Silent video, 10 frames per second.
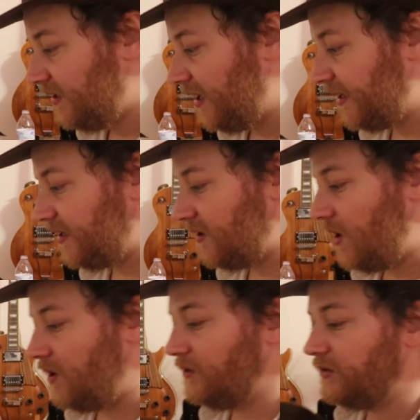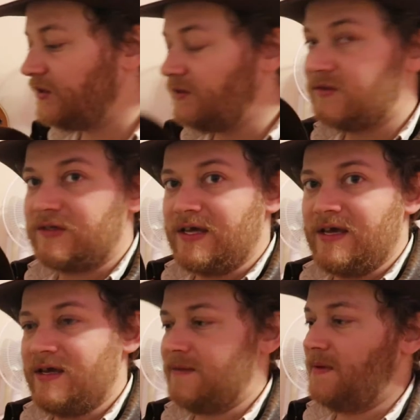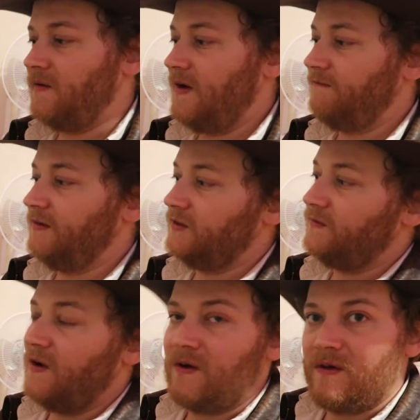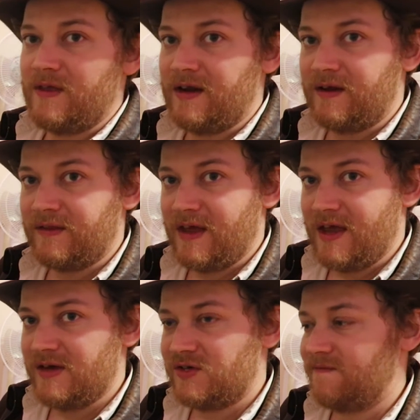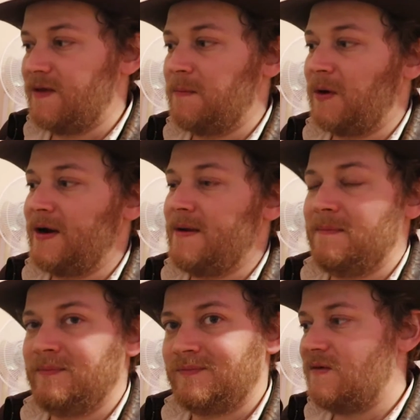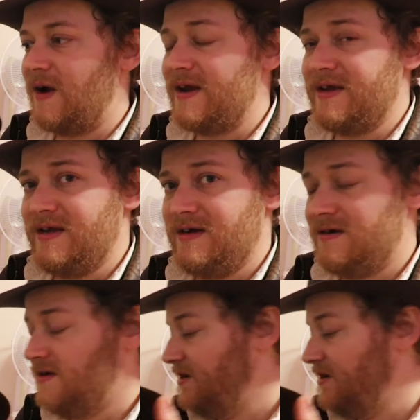I can also see in my reference photo that on the edge of the brim right here,